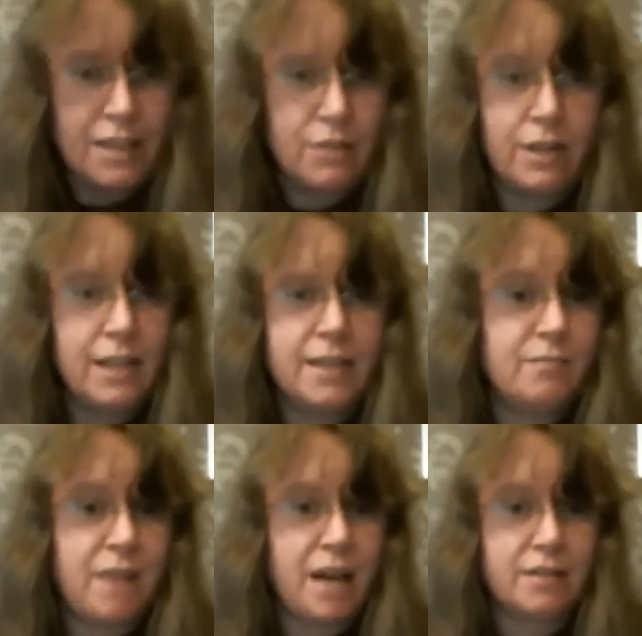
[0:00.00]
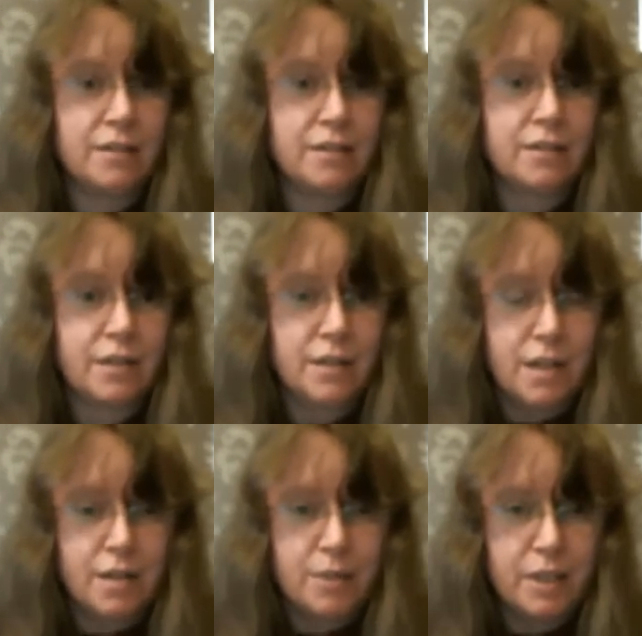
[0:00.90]
really didn't matter,
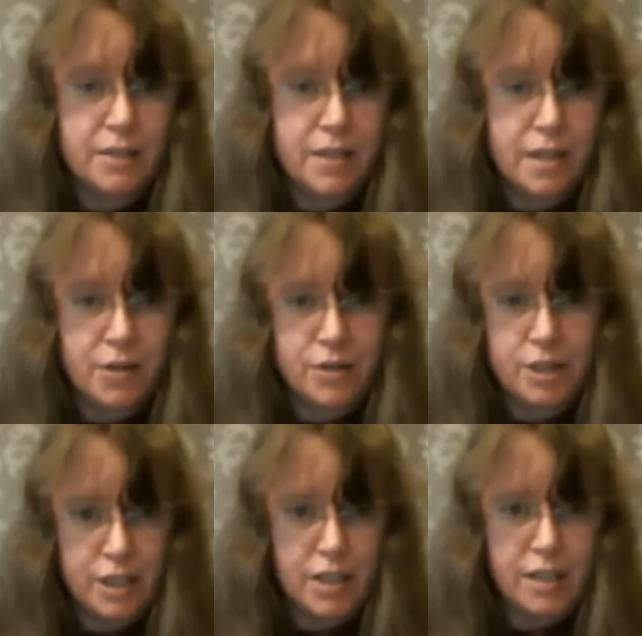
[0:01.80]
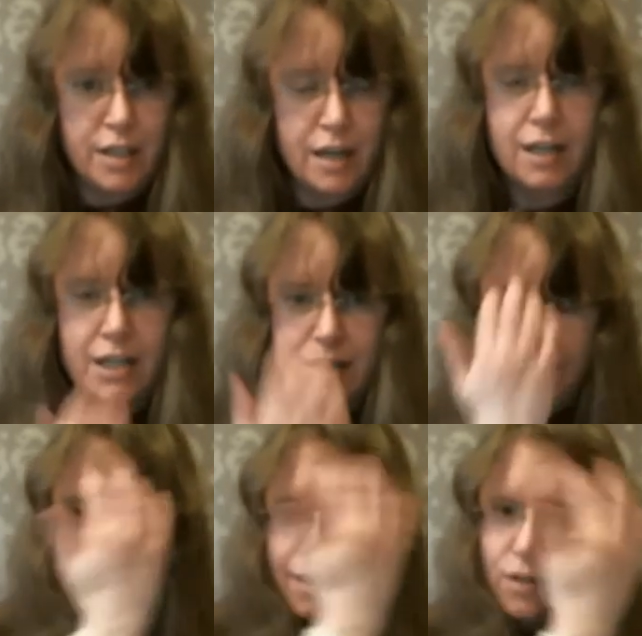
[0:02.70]
because I know she actually
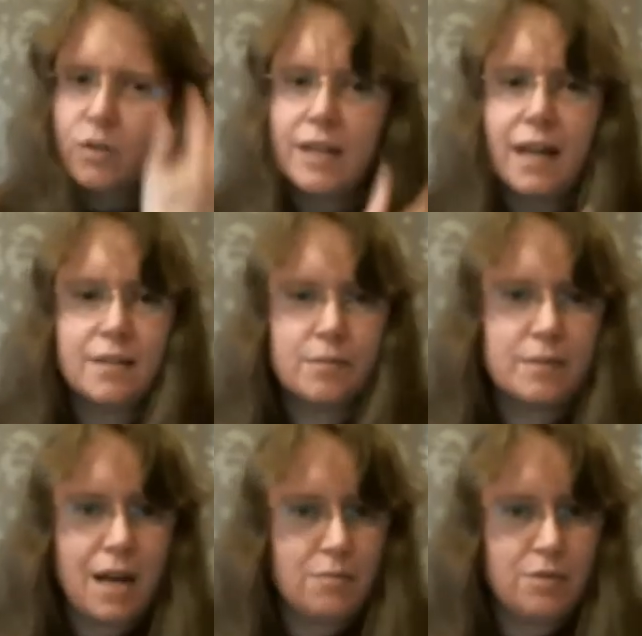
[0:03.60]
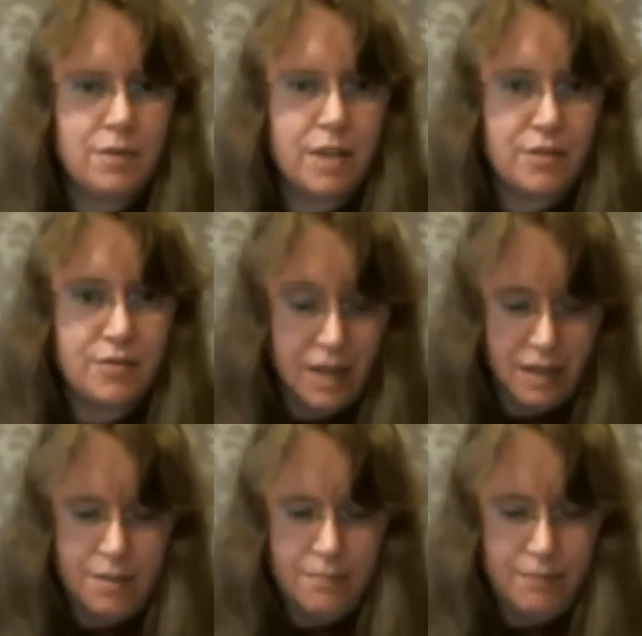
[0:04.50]
said it could take some time, so that's
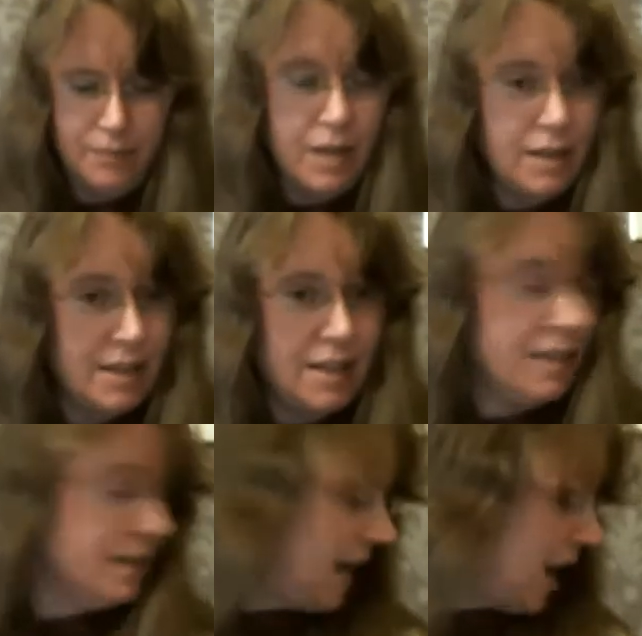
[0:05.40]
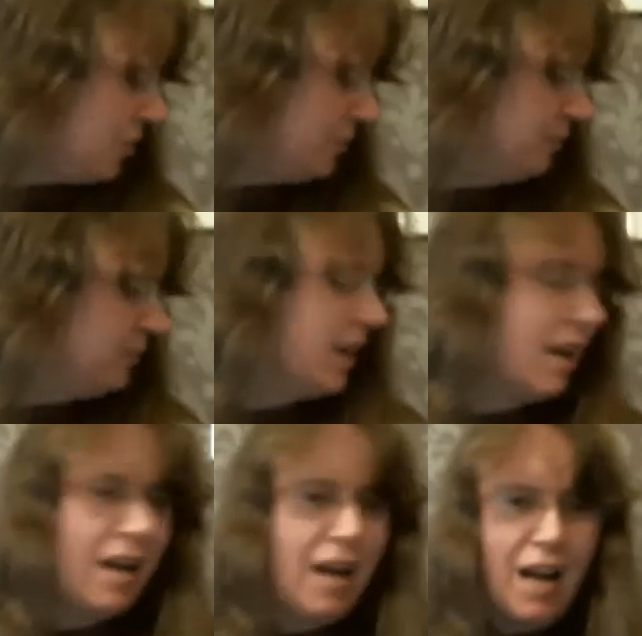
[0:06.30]
fine. They're here now,
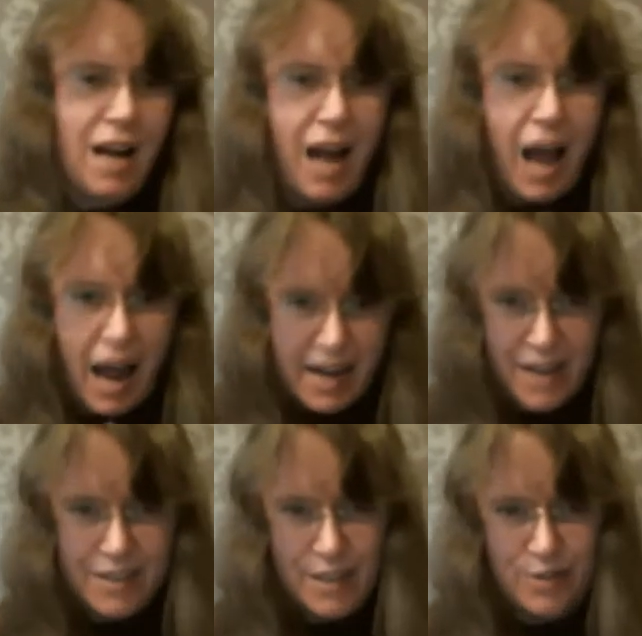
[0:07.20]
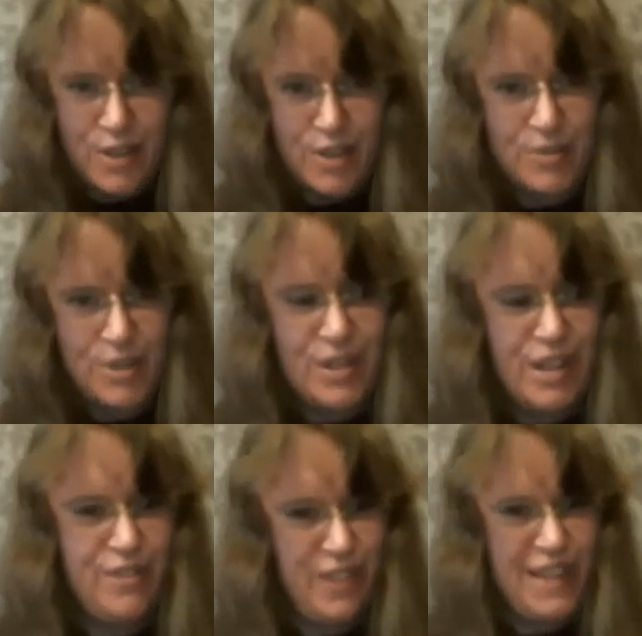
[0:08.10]
and now that I've showed them to you, I
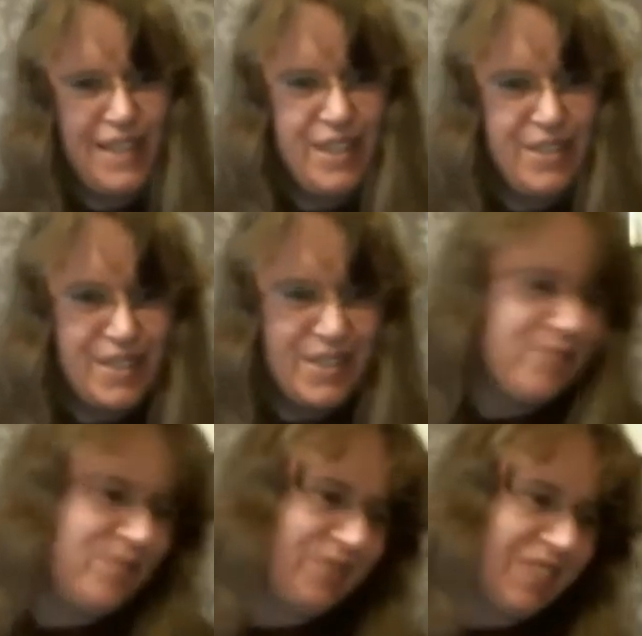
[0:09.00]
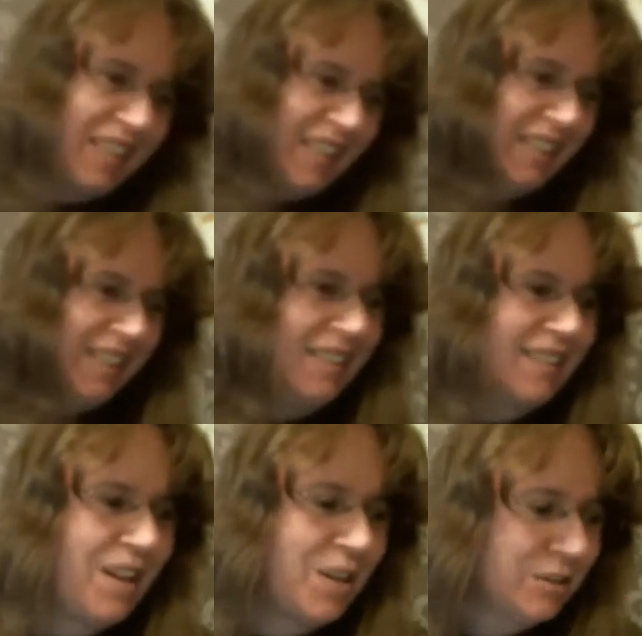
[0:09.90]
can finally use them,
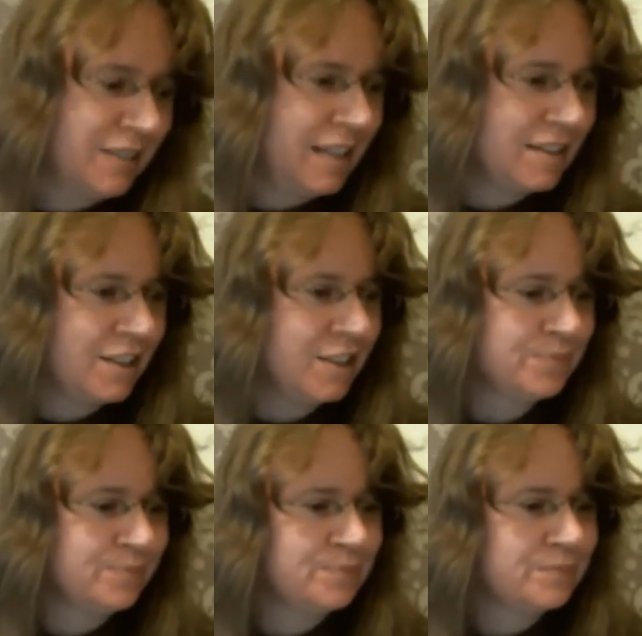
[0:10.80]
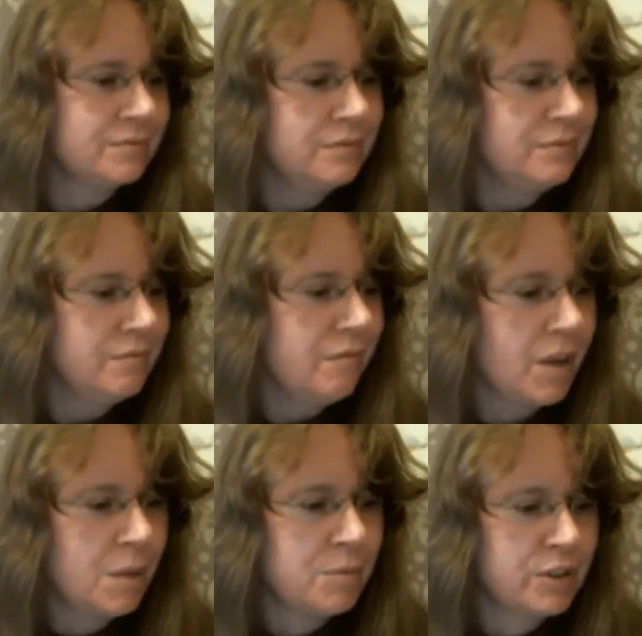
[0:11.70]
so that's good.
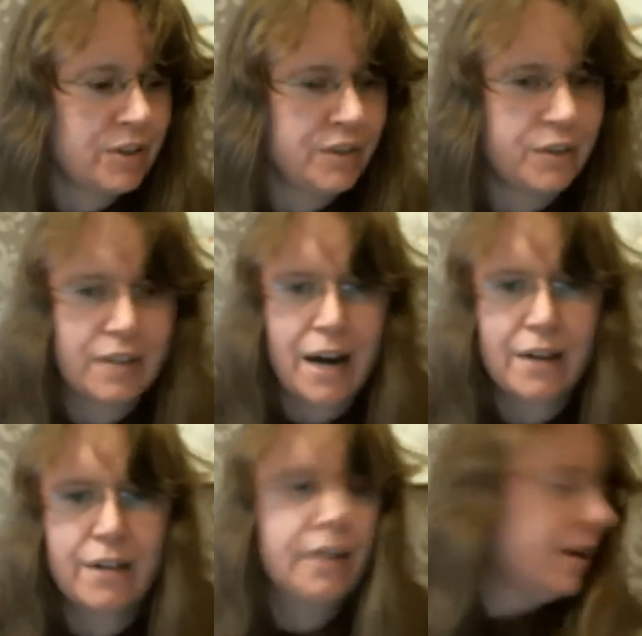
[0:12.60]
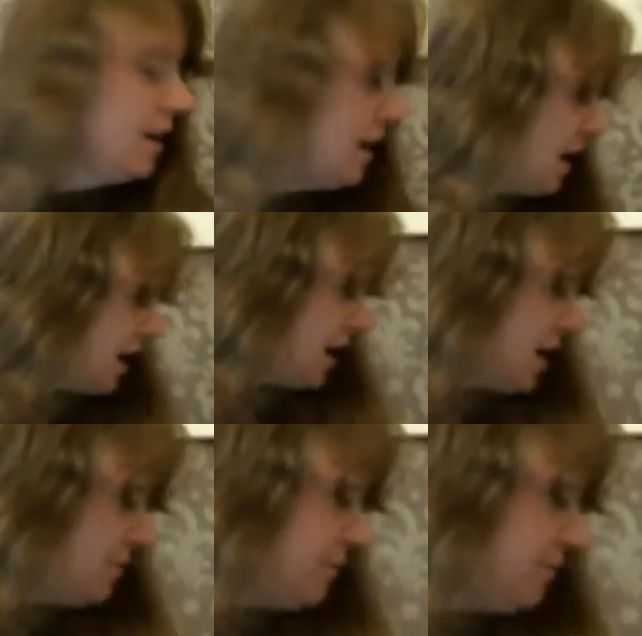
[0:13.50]
Put those over there.
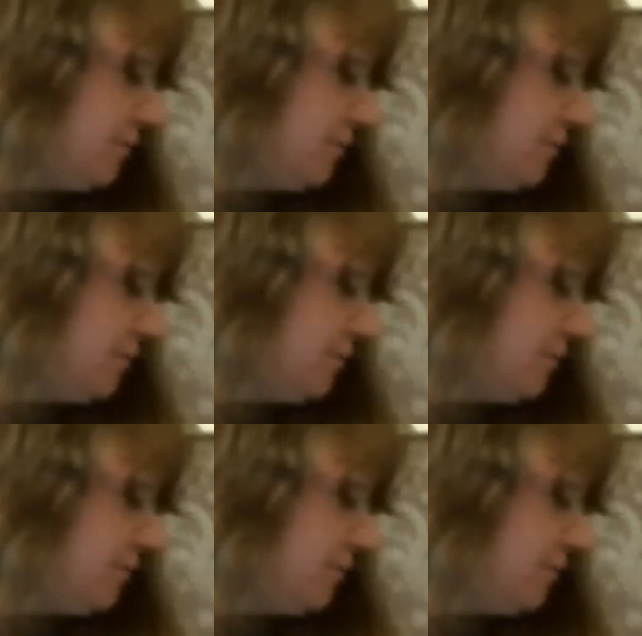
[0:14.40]
I